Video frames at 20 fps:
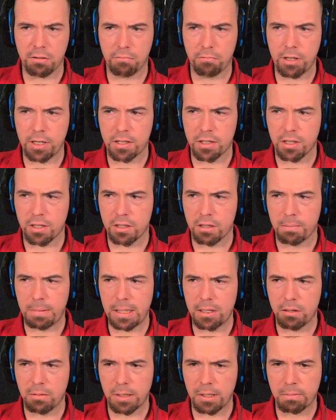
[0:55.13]
a risk. It's a
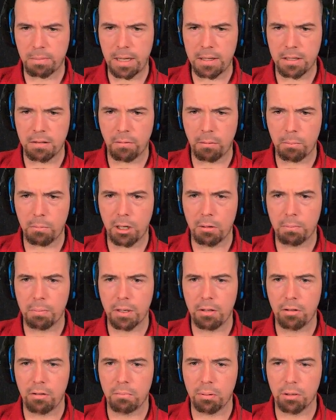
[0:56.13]
bit too expensive in my
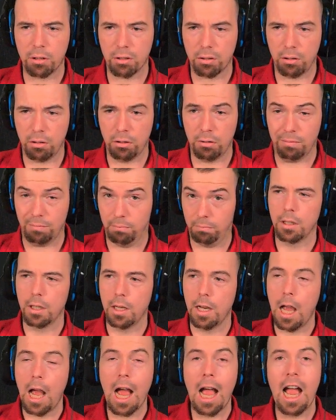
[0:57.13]
opinion, but good luck.
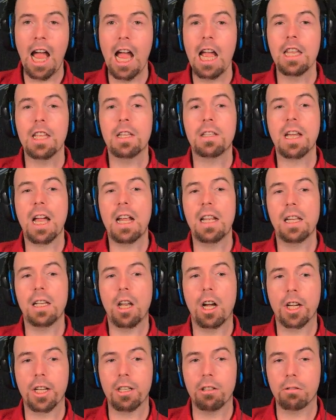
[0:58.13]
Your daily
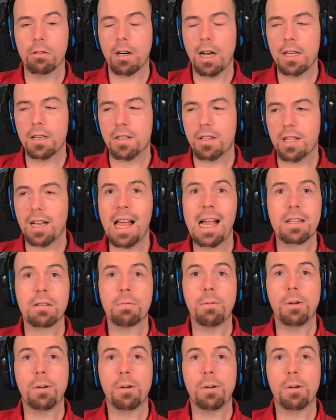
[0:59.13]
login upgrade is the last